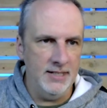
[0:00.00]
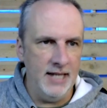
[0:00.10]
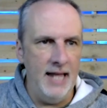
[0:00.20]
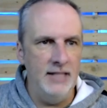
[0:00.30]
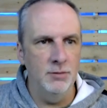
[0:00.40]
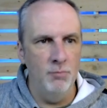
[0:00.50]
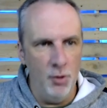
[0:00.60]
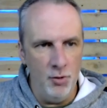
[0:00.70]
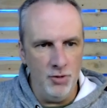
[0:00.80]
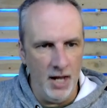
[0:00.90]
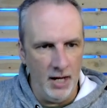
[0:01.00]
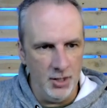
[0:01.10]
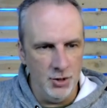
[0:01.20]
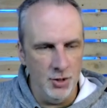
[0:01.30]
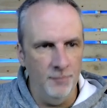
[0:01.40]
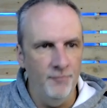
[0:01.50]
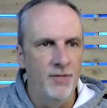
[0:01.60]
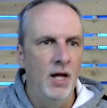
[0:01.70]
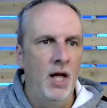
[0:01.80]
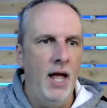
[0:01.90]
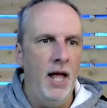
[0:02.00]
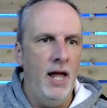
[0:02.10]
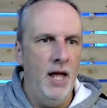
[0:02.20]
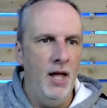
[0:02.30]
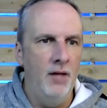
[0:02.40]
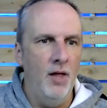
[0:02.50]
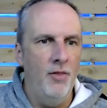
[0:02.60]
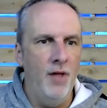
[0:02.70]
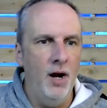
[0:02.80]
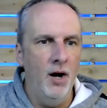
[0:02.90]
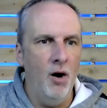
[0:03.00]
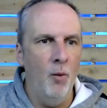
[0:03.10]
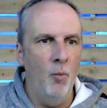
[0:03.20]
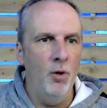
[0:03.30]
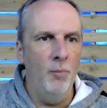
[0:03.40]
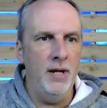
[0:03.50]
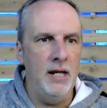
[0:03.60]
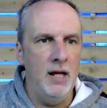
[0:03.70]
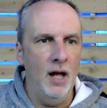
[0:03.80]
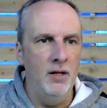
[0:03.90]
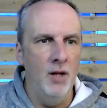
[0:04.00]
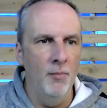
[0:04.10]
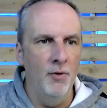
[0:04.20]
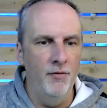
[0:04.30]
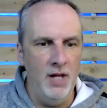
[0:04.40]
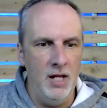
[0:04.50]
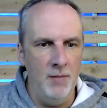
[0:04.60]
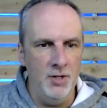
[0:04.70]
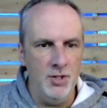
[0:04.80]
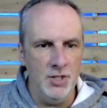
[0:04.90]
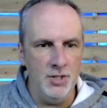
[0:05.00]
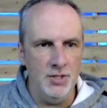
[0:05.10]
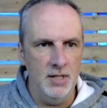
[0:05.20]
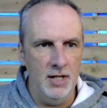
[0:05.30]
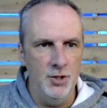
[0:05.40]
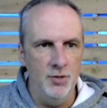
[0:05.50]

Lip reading: case, moon texture. And there will be a number of images that